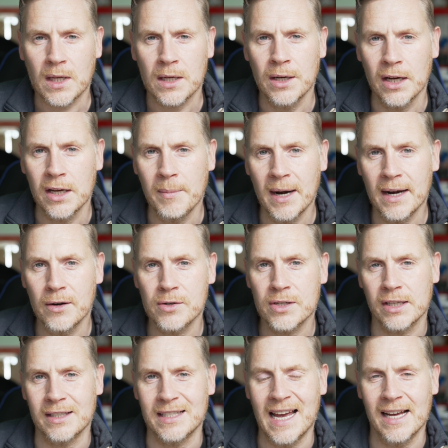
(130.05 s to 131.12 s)
Now, you might
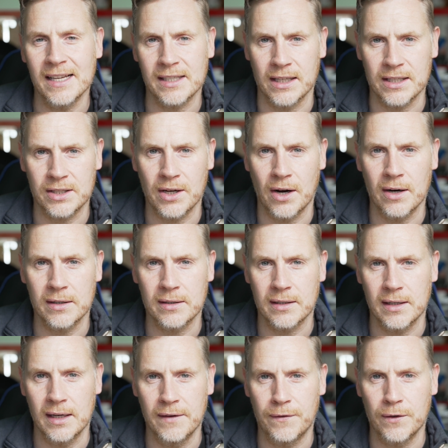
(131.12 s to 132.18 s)
notice that Des at the start,
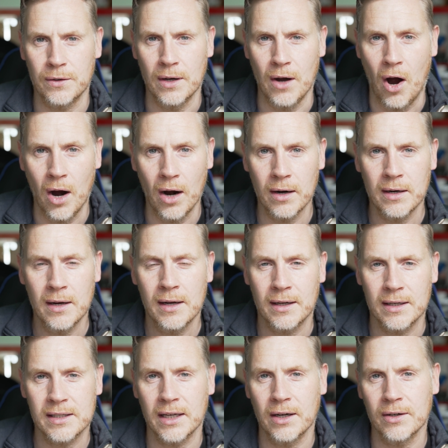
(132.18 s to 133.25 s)
if you are
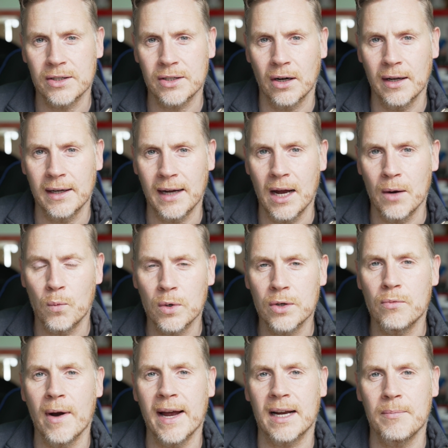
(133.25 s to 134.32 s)
considering Starlink, I
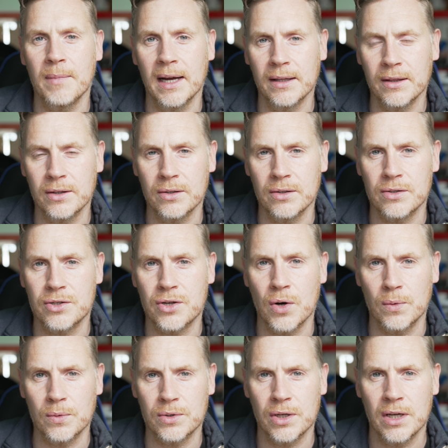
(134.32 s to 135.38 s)
would recommend that you
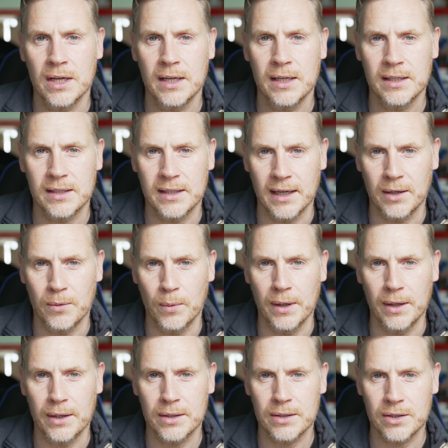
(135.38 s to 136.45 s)
don't stick
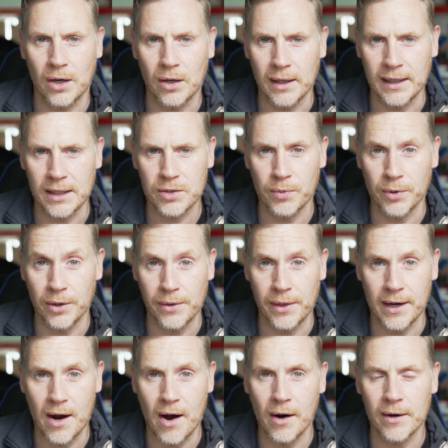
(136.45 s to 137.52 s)
with Starlink's router.
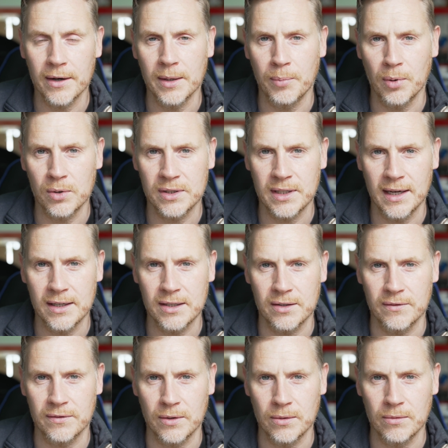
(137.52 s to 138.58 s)
They are in the process
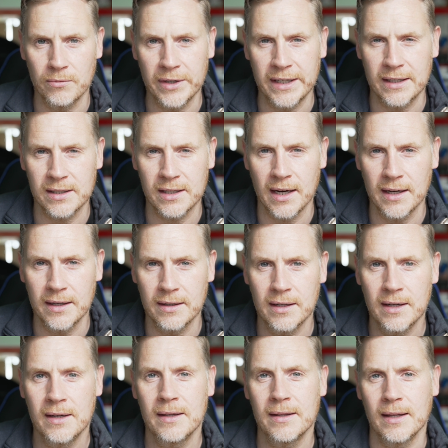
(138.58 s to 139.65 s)
of a redesign.
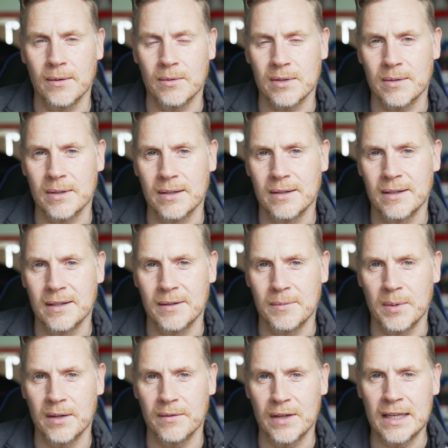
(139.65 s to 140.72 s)
That was a
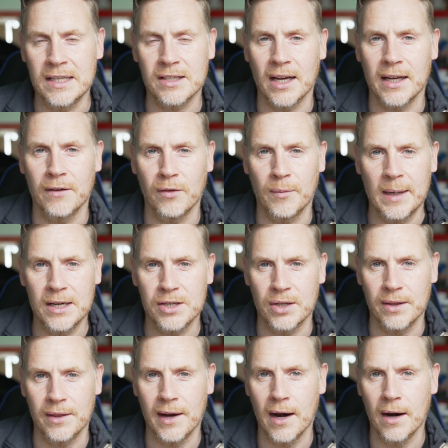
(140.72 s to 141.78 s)
bit of inside
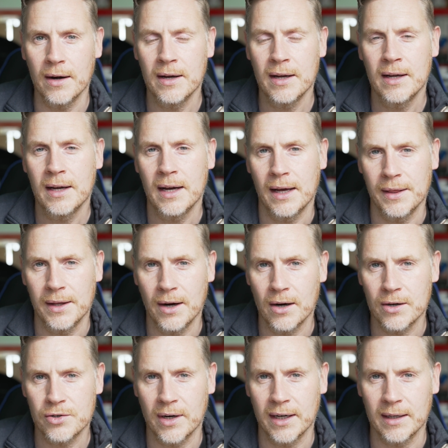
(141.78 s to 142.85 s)
information there, and they
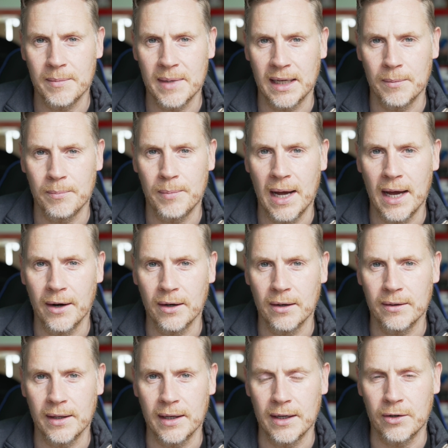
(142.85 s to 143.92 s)
are trying to make it
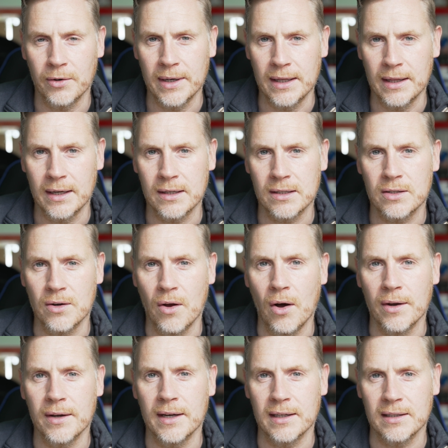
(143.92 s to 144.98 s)
better. They agree that it's
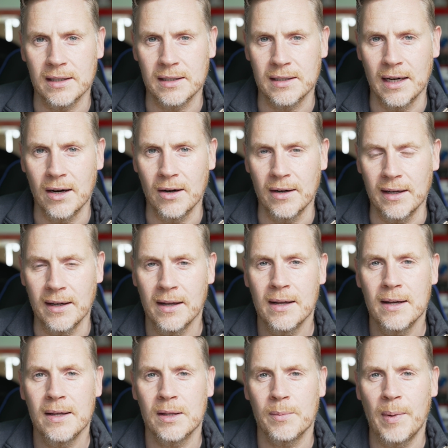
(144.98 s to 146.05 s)
not necessarily
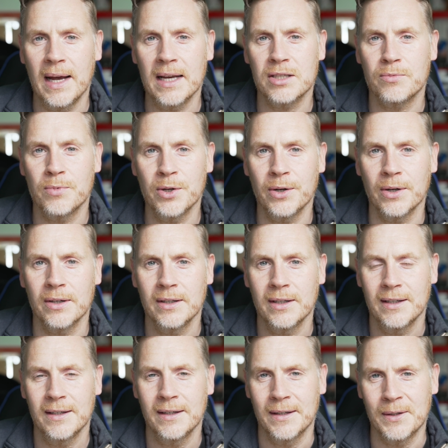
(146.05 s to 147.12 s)
the best router
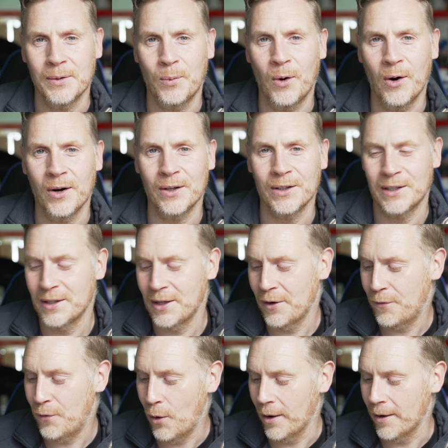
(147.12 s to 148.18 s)
in the world.
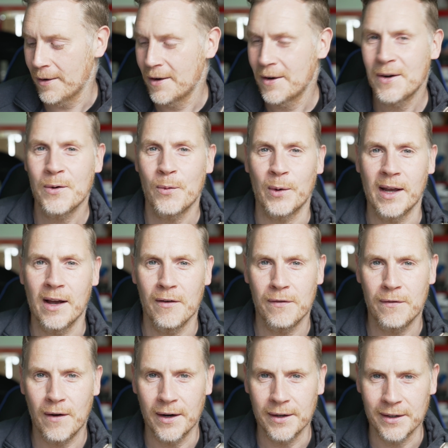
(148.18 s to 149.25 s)
Therefore, we have
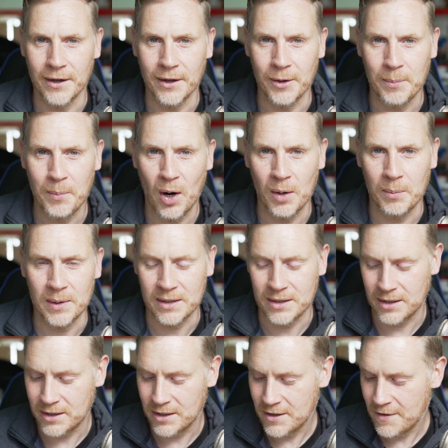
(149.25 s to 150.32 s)
found another
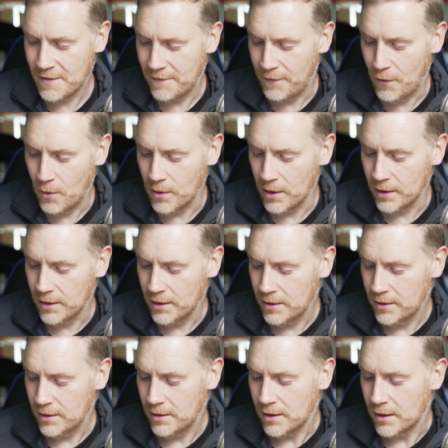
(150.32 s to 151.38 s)
purpose for
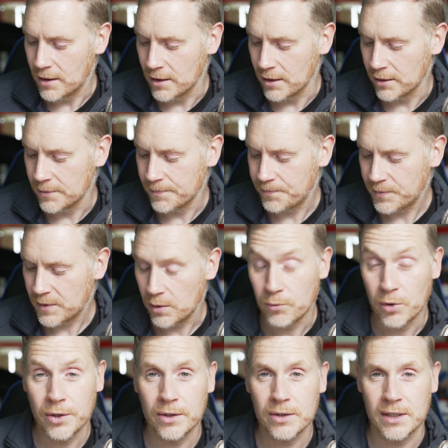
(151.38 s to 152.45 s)
our
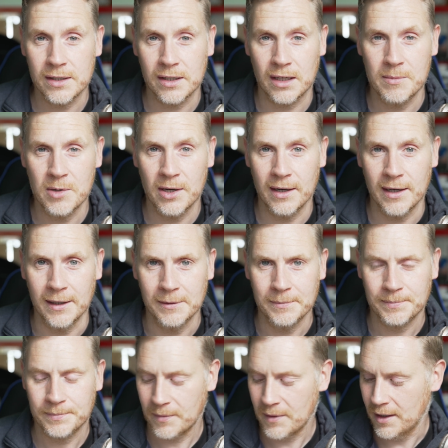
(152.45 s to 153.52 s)
routers as a community,
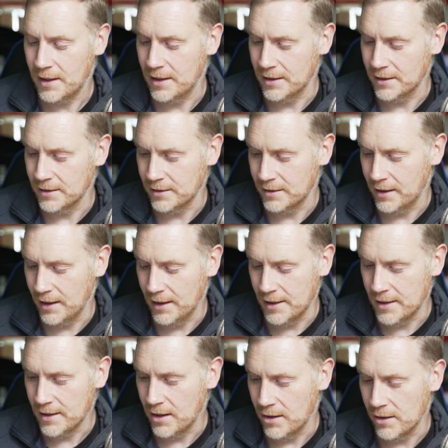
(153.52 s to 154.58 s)
and
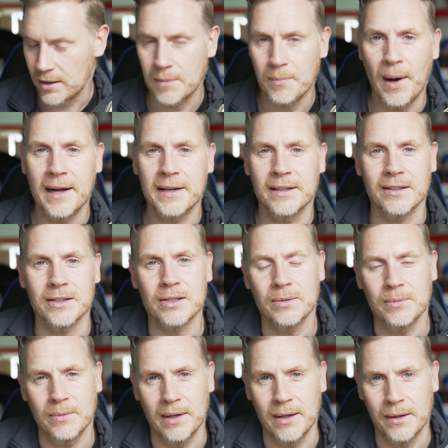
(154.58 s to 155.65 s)
they are
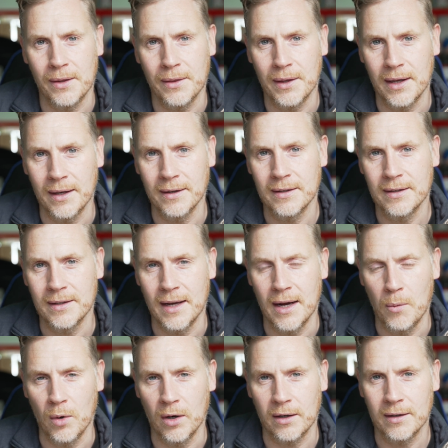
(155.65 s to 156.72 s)
companions rather than
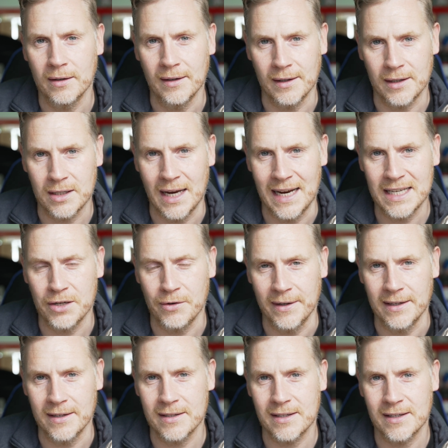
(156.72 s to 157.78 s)
network
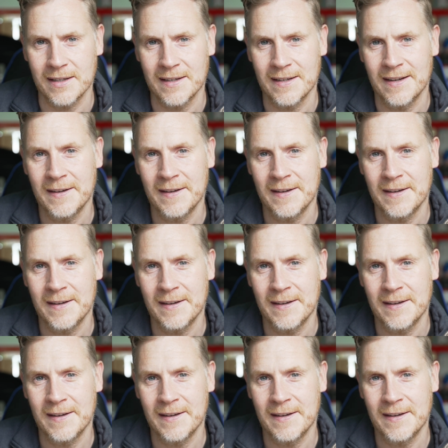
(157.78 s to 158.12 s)
accessories.